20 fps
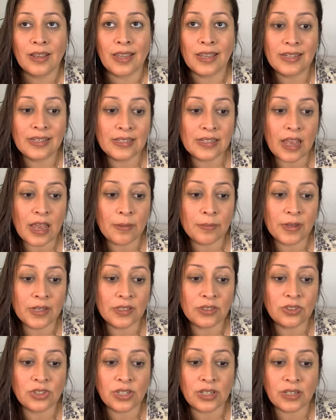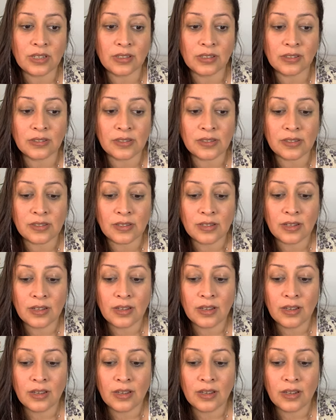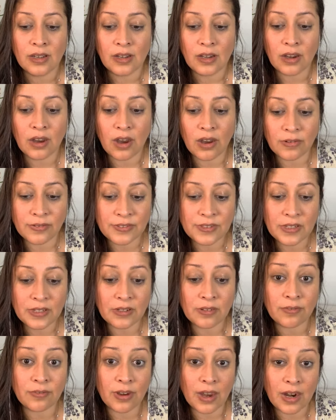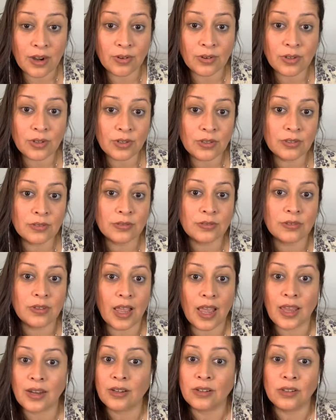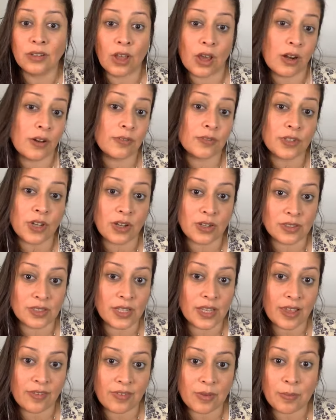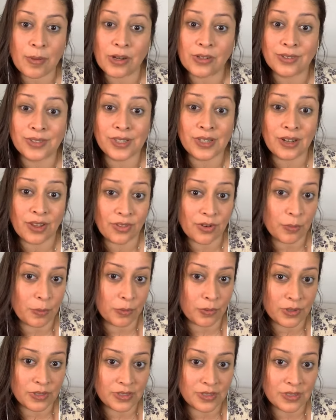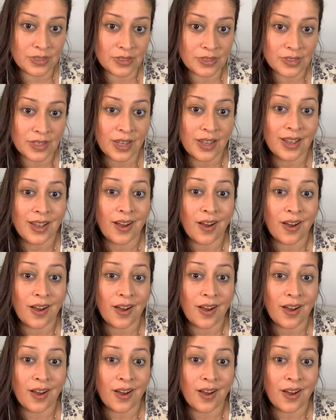kidney damage is often viral and a lot of toxic heavy metals and other poisons,